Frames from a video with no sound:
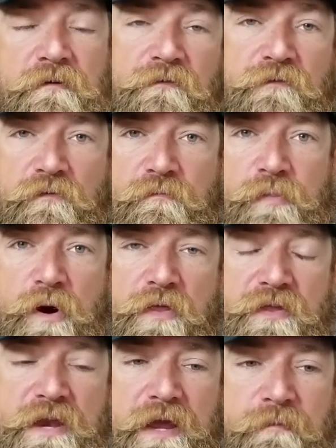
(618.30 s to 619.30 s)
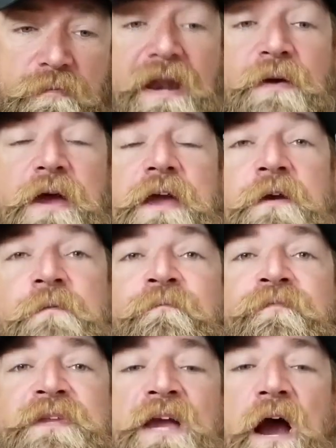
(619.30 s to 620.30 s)
for part of the day. But anyway,
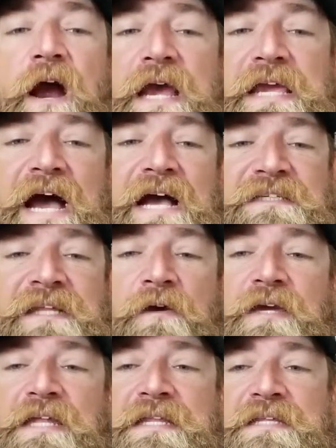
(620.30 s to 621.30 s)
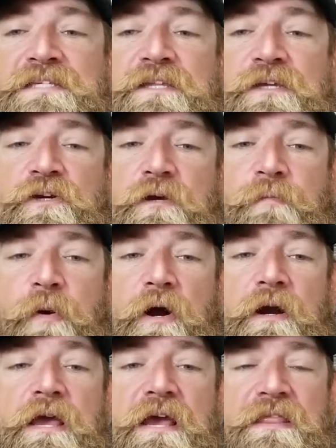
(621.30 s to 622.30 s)
all right, guys, now getting into the good
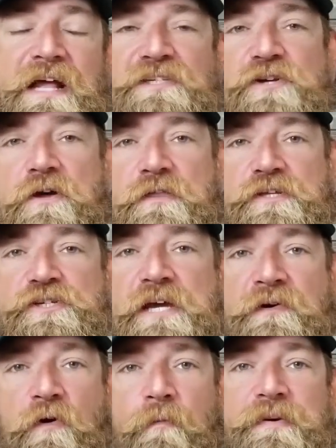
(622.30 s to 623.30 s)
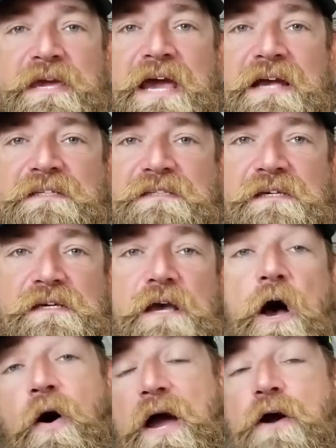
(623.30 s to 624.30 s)
part. That's all the general BS.
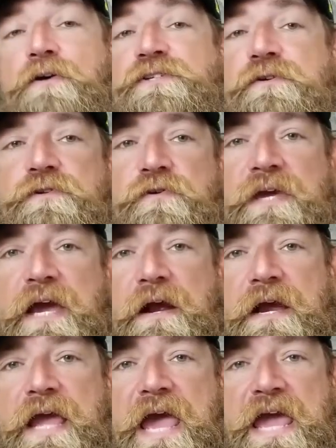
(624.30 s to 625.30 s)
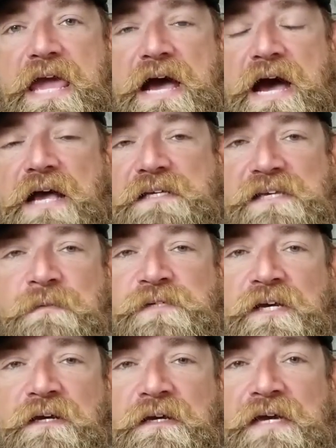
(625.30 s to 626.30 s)
Oh, I also do carry a
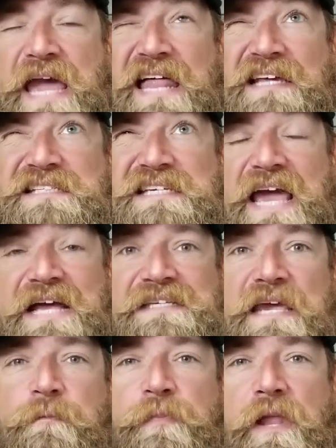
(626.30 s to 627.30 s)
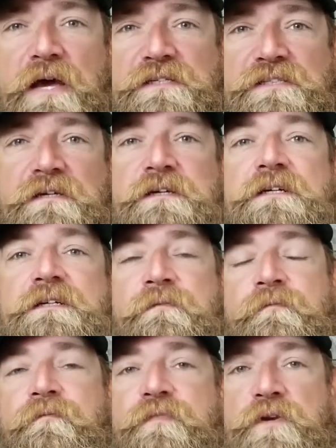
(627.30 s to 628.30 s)
Samsung Galaxy S8 Plus
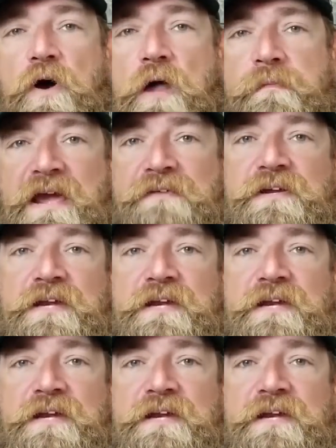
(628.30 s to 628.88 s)
on me every